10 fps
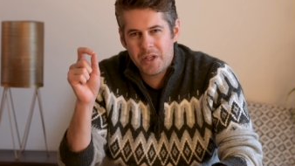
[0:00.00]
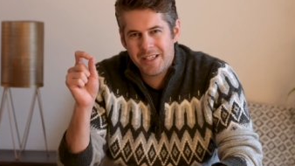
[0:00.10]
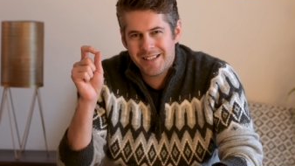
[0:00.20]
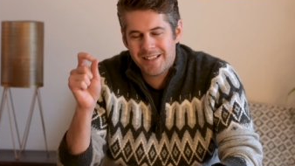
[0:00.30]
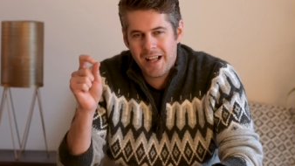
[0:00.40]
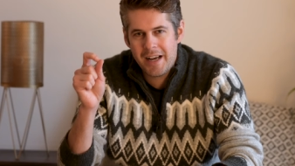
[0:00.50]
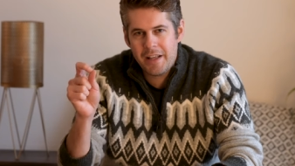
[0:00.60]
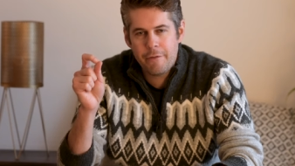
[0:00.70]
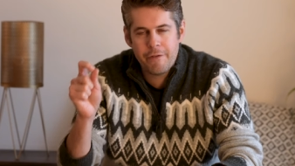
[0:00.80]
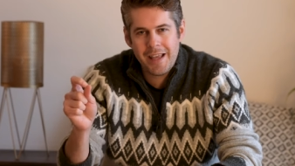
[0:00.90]
which is
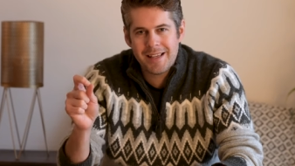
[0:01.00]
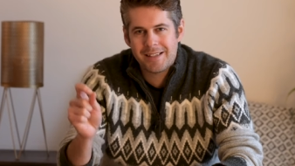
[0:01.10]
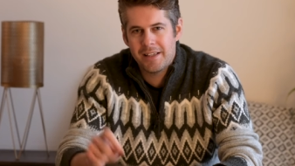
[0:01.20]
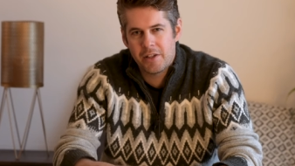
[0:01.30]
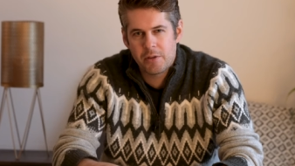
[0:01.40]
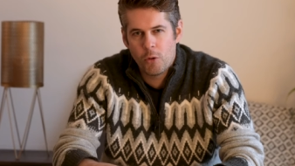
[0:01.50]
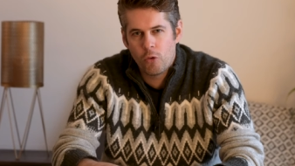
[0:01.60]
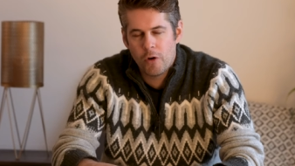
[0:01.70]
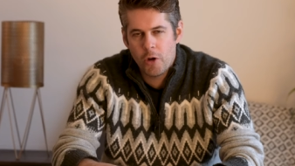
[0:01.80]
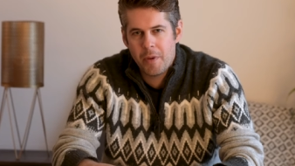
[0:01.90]
slightly fierce in a
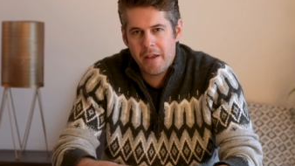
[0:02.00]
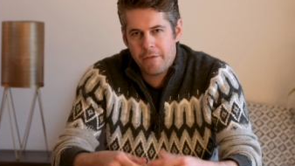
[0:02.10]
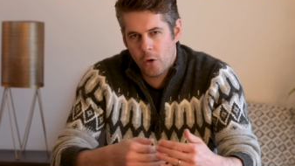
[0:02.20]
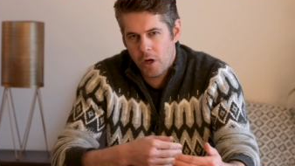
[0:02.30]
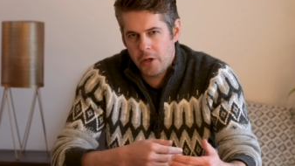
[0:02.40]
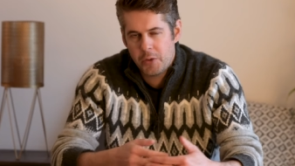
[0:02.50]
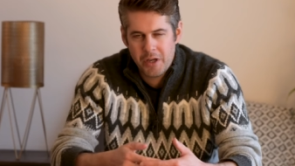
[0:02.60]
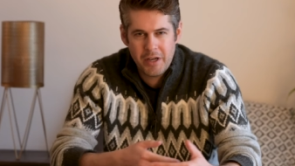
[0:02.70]
small room if you're close to it.